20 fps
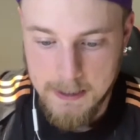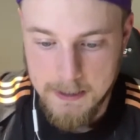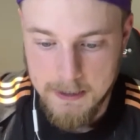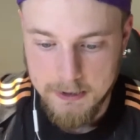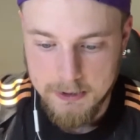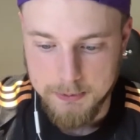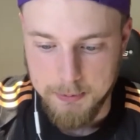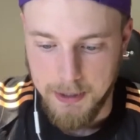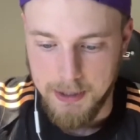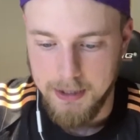
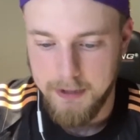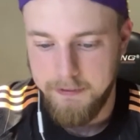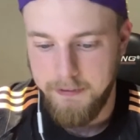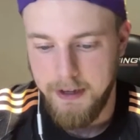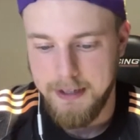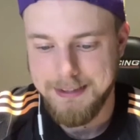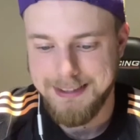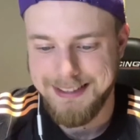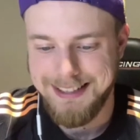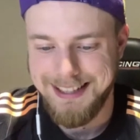Smiley
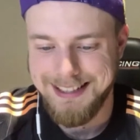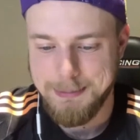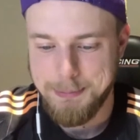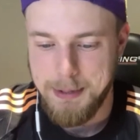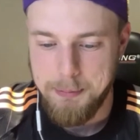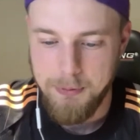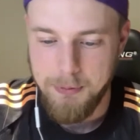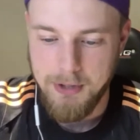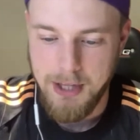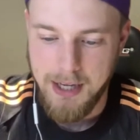Face says,
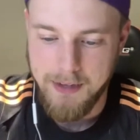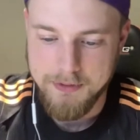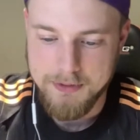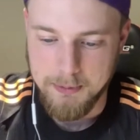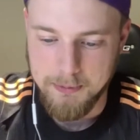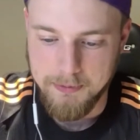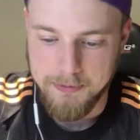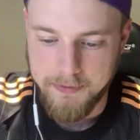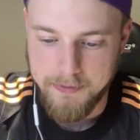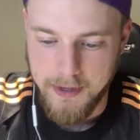people have
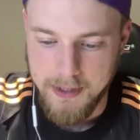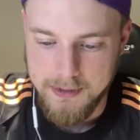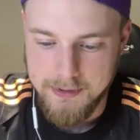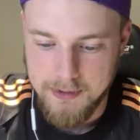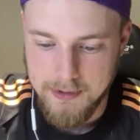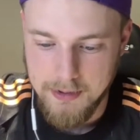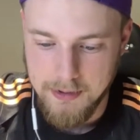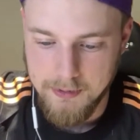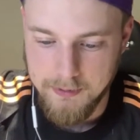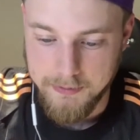some faith
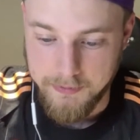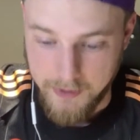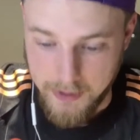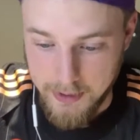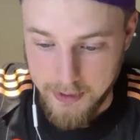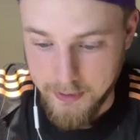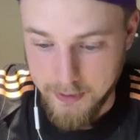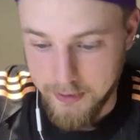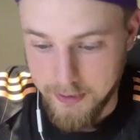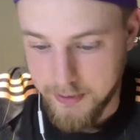
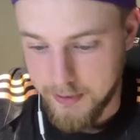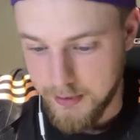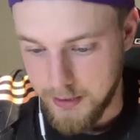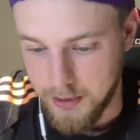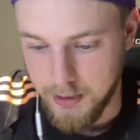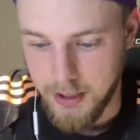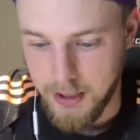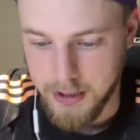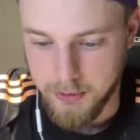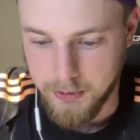in
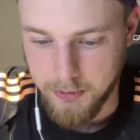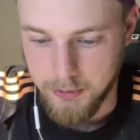Allegri.